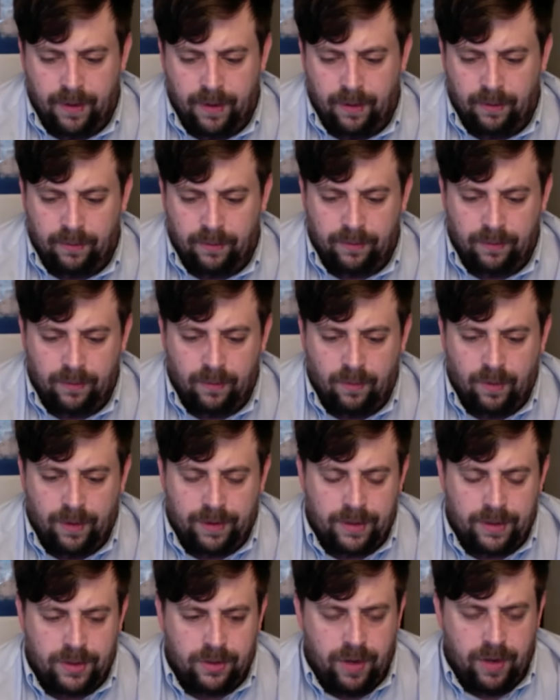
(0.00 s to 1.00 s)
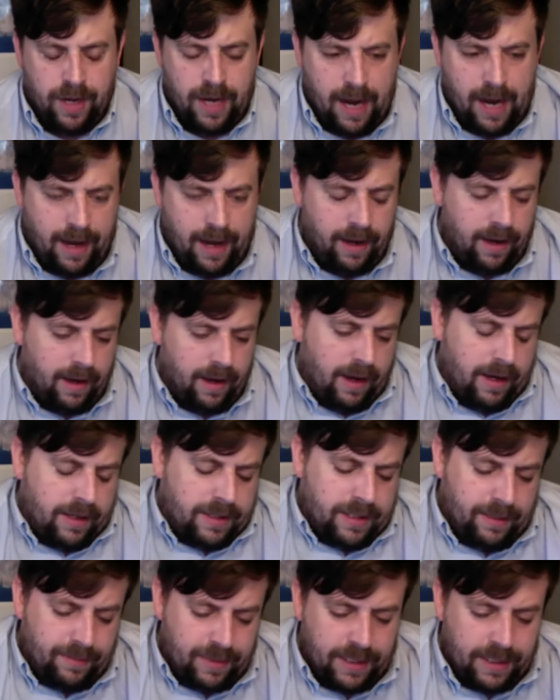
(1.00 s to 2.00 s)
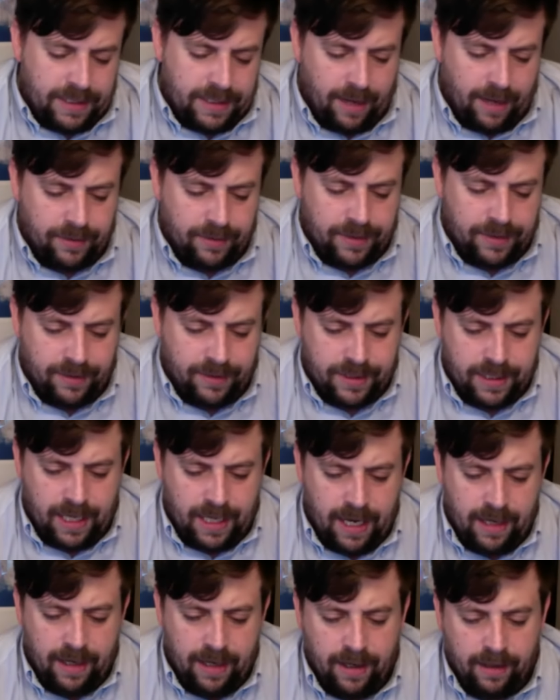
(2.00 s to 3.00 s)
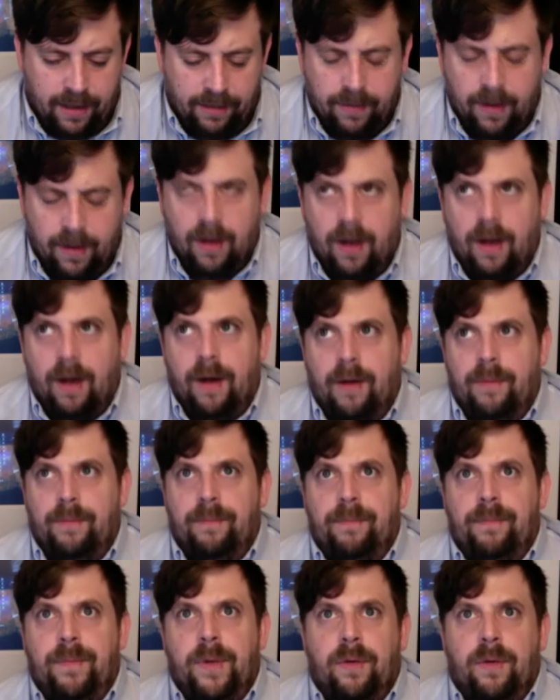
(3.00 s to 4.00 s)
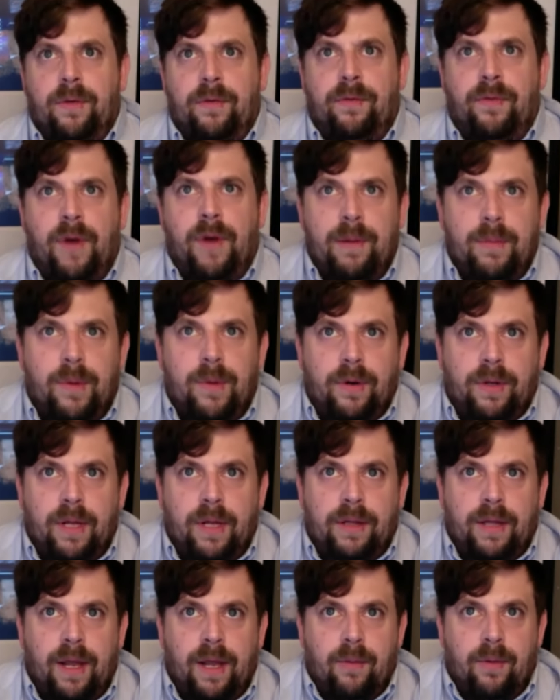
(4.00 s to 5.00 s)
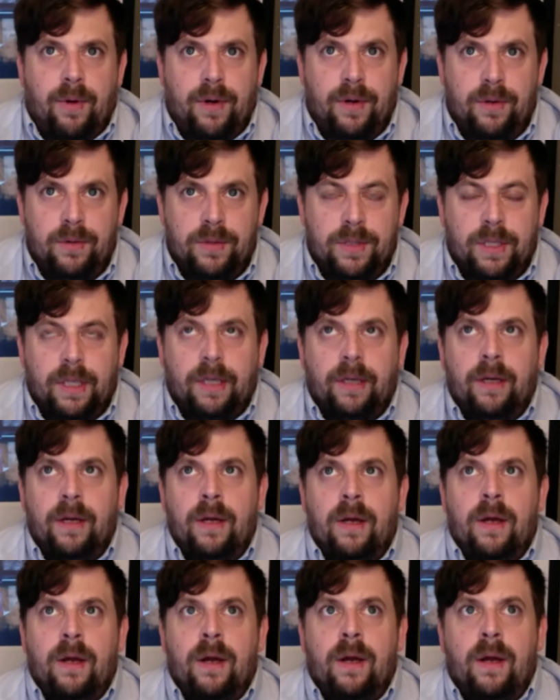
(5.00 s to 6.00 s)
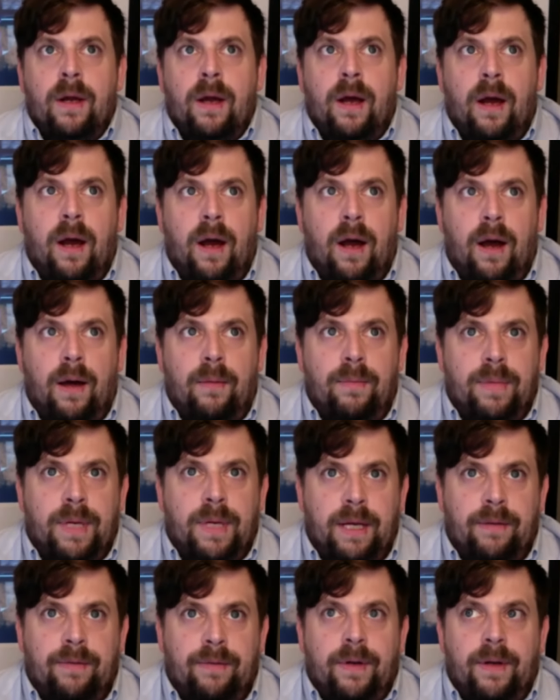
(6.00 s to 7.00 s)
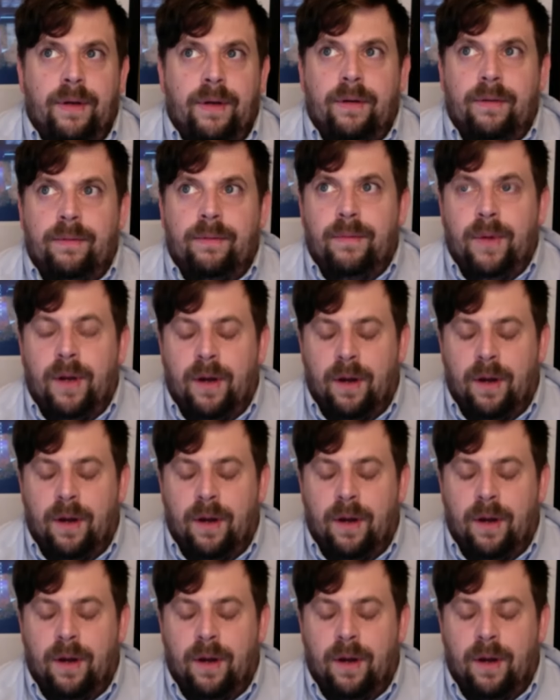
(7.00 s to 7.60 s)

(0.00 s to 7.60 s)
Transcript: what the street had, and in some sense that was understanding, the framework that they were using, given the